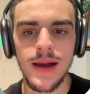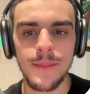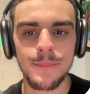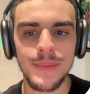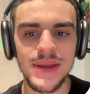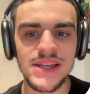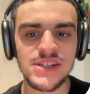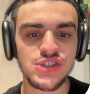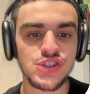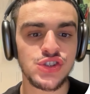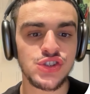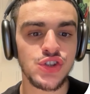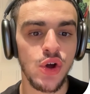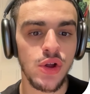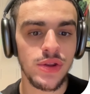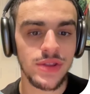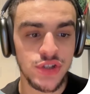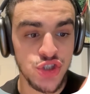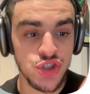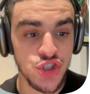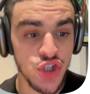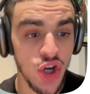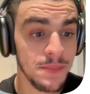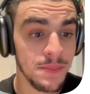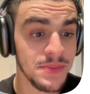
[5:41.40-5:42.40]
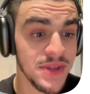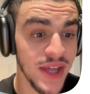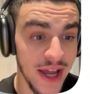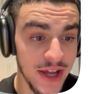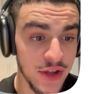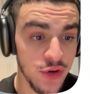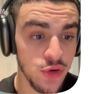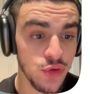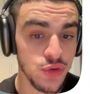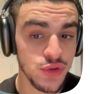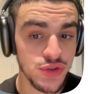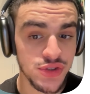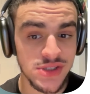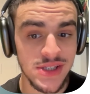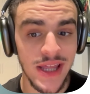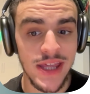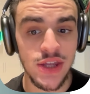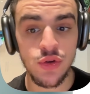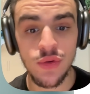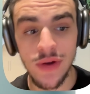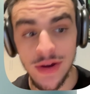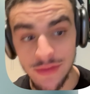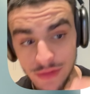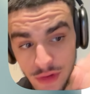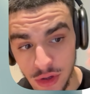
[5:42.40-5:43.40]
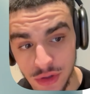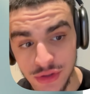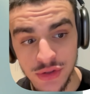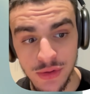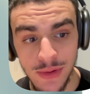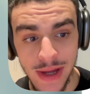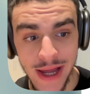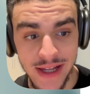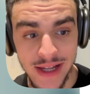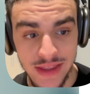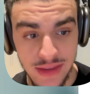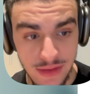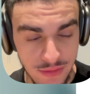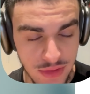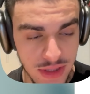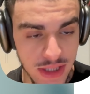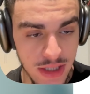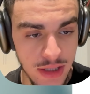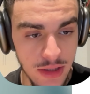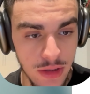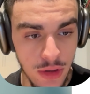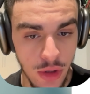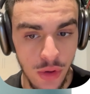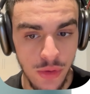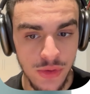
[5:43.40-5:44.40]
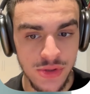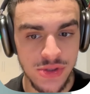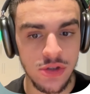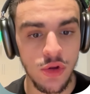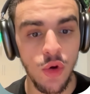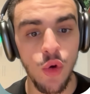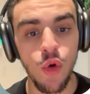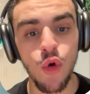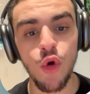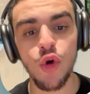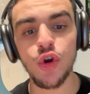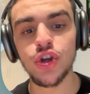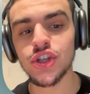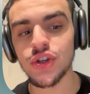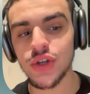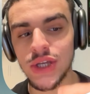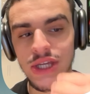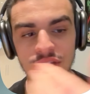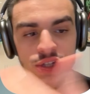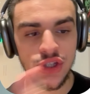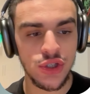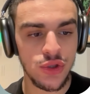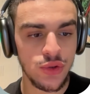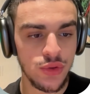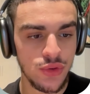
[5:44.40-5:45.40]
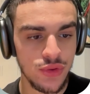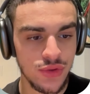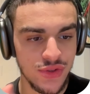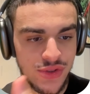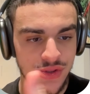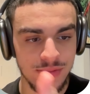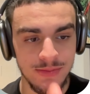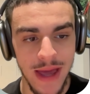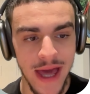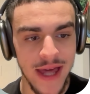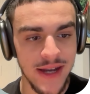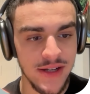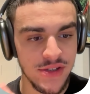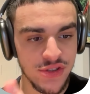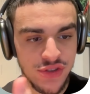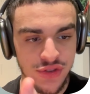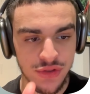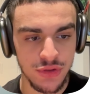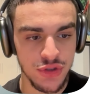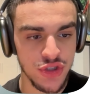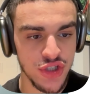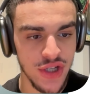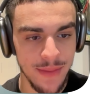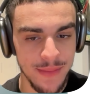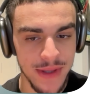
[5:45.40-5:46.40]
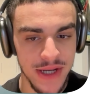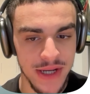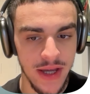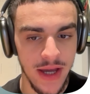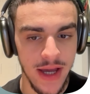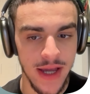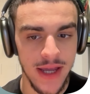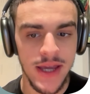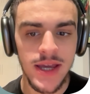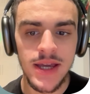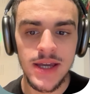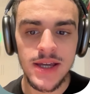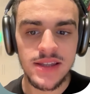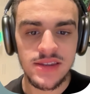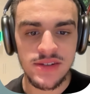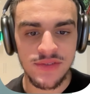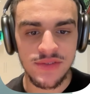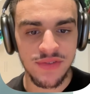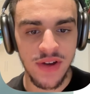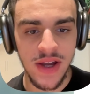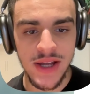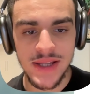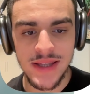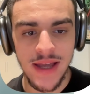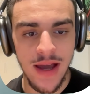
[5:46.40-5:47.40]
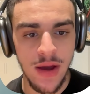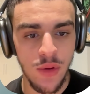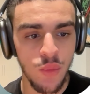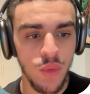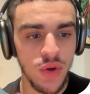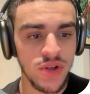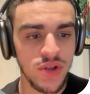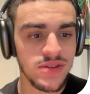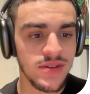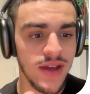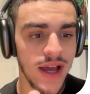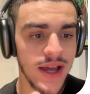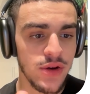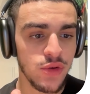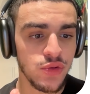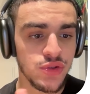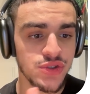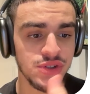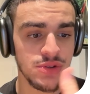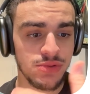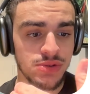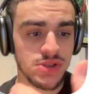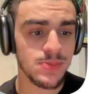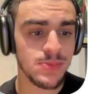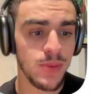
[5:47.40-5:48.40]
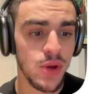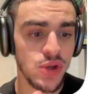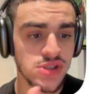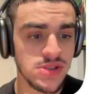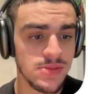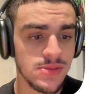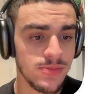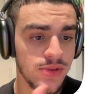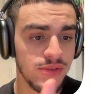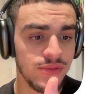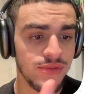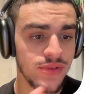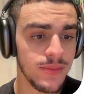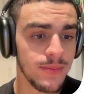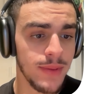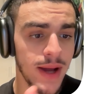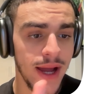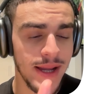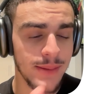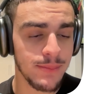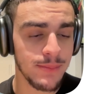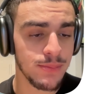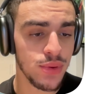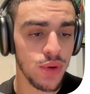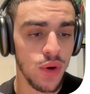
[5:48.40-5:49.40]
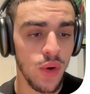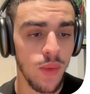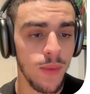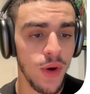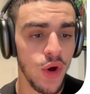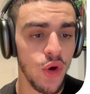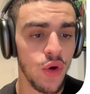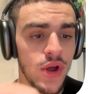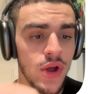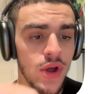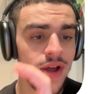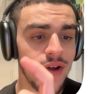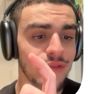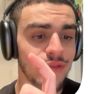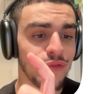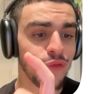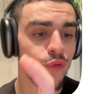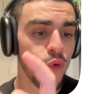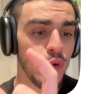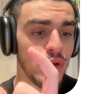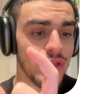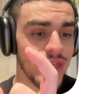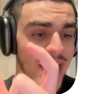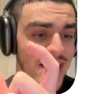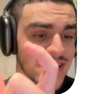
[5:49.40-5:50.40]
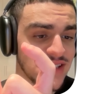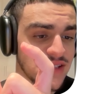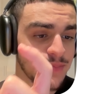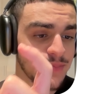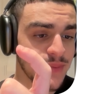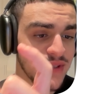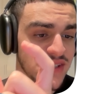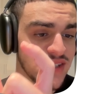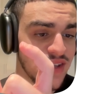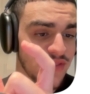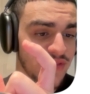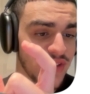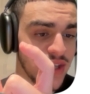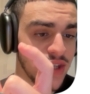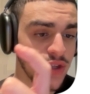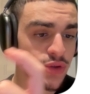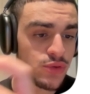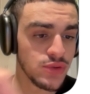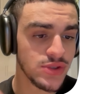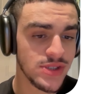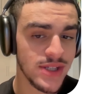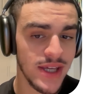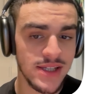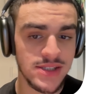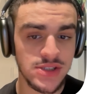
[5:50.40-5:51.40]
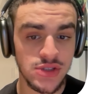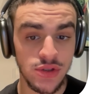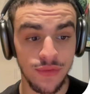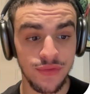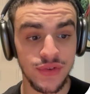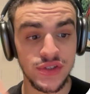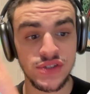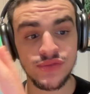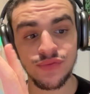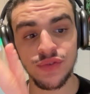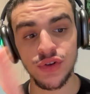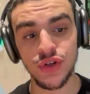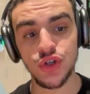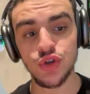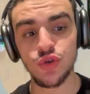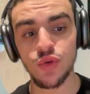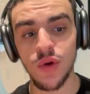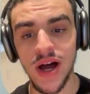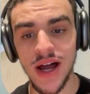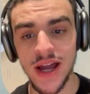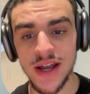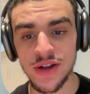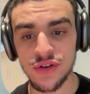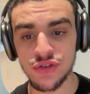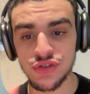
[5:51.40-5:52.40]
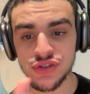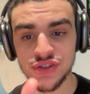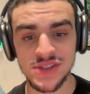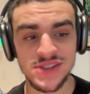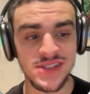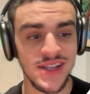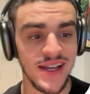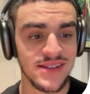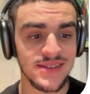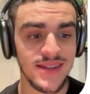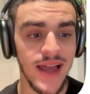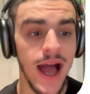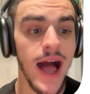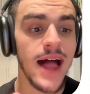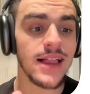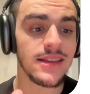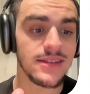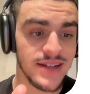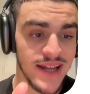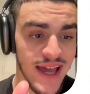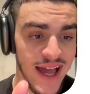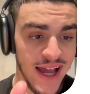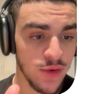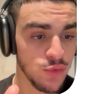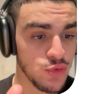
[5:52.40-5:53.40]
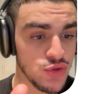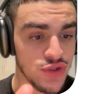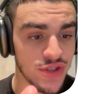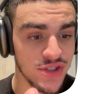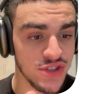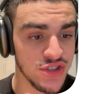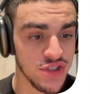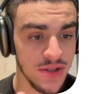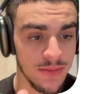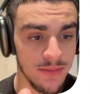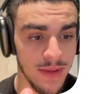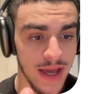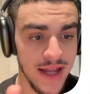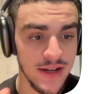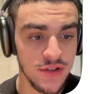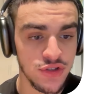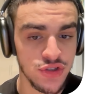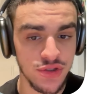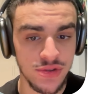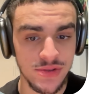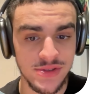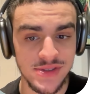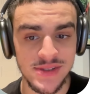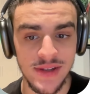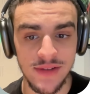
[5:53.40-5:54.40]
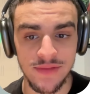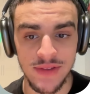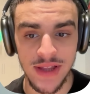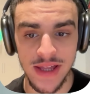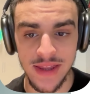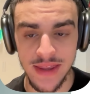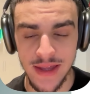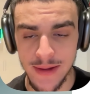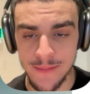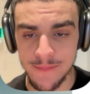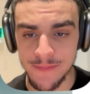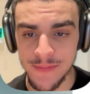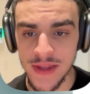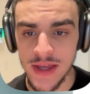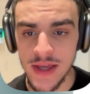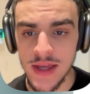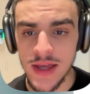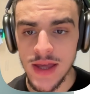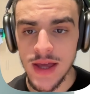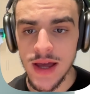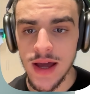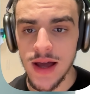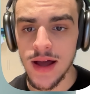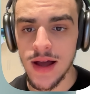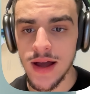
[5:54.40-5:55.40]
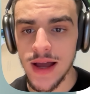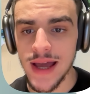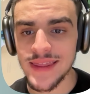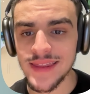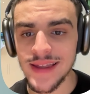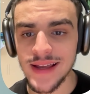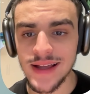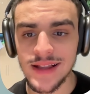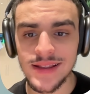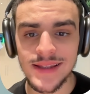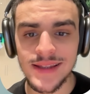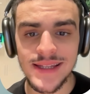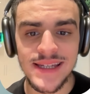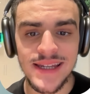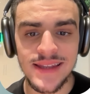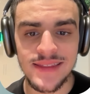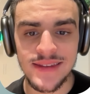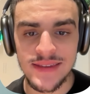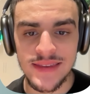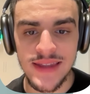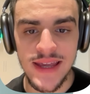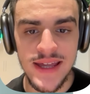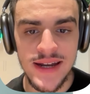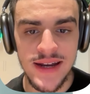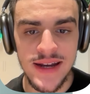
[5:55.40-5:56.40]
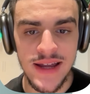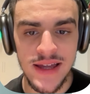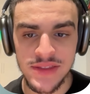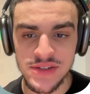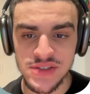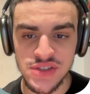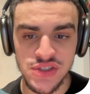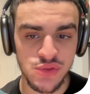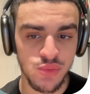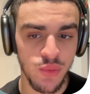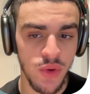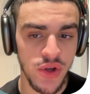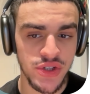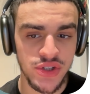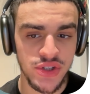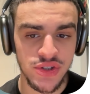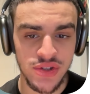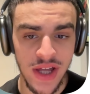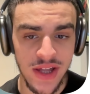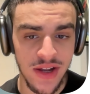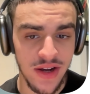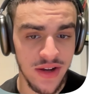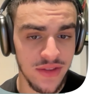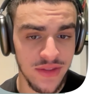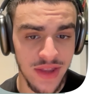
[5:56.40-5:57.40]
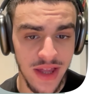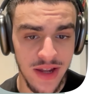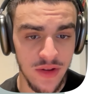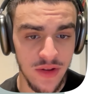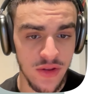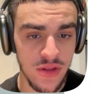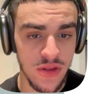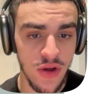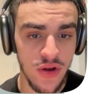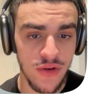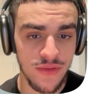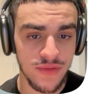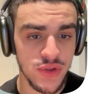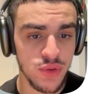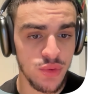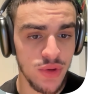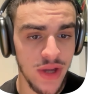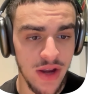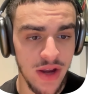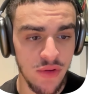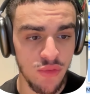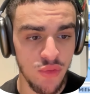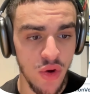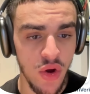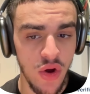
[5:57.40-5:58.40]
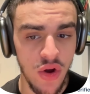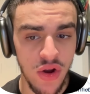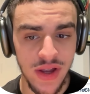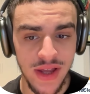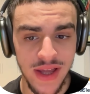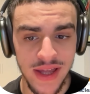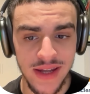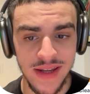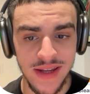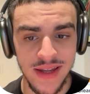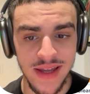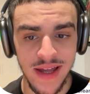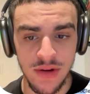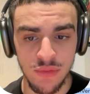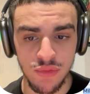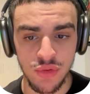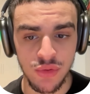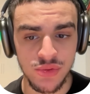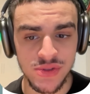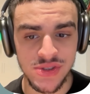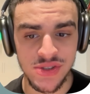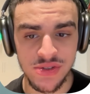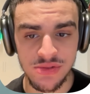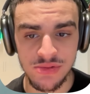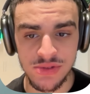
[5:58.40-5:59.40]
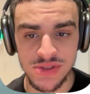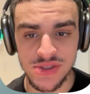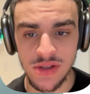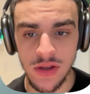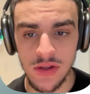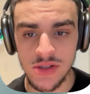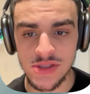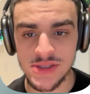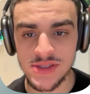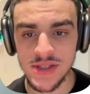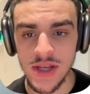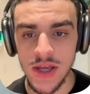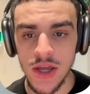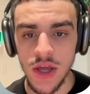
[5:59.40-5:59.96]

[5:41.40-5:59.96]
based on the job titles that you have also actively closed. Or you can use Manus or Gemini to find out what titles are responsible for buying promo for that specific use case. So if it's for new hires, it's like talent acquisition manager and stuff like that. And then cleaning the data, this is one that a lot of you get wrong, and it kind of ruins your results.